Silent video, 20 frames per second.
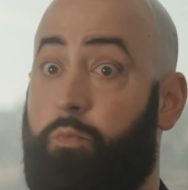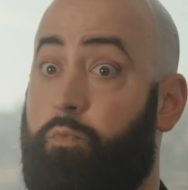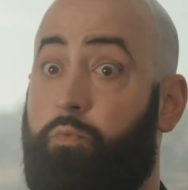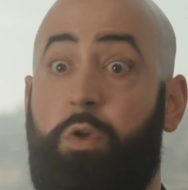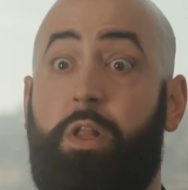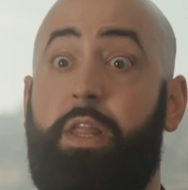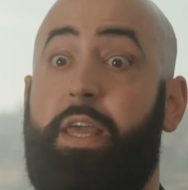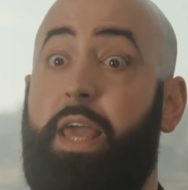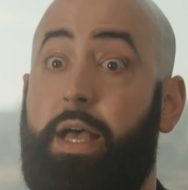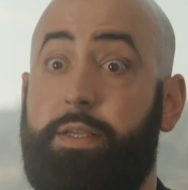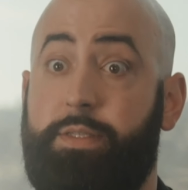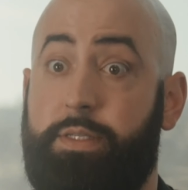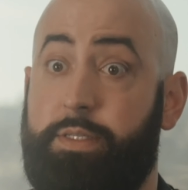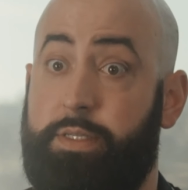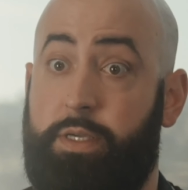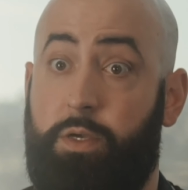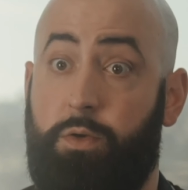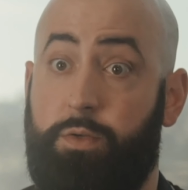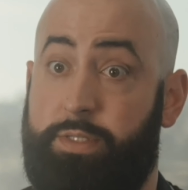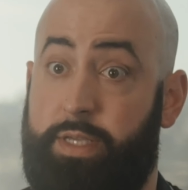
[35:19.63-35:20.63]
really has a
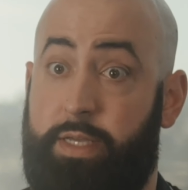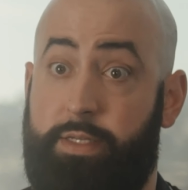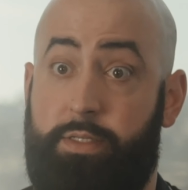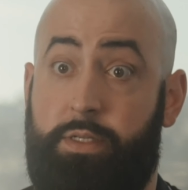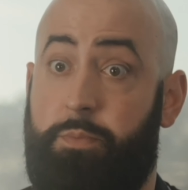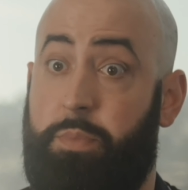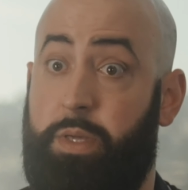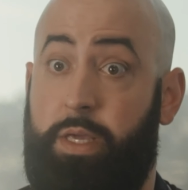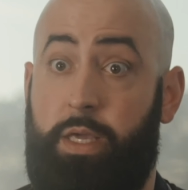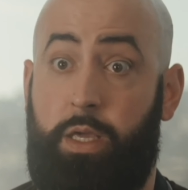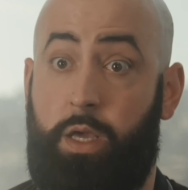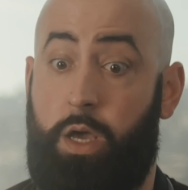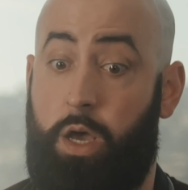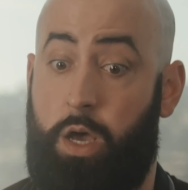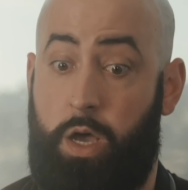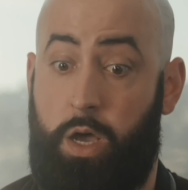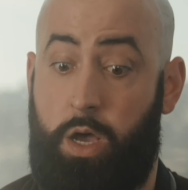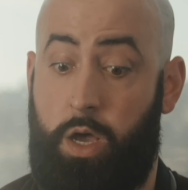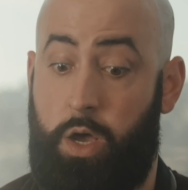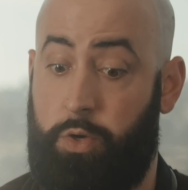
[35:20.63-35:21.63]
skill set to be
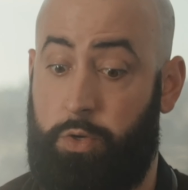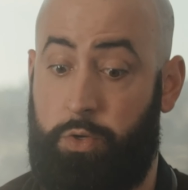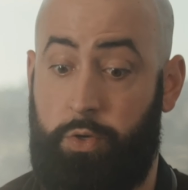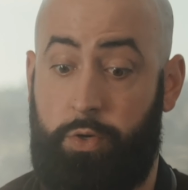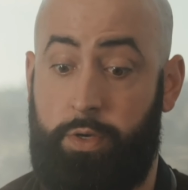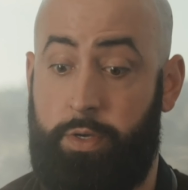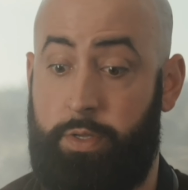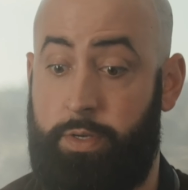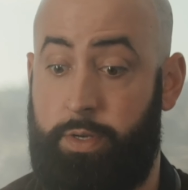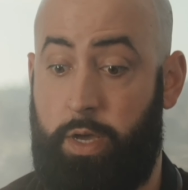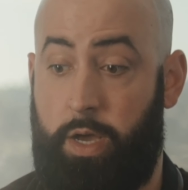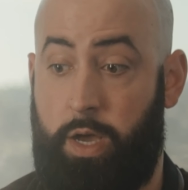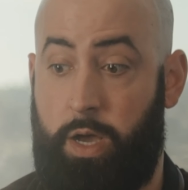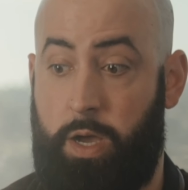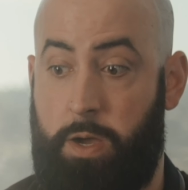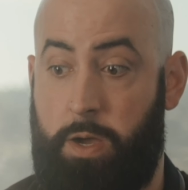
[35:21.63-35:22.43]
a good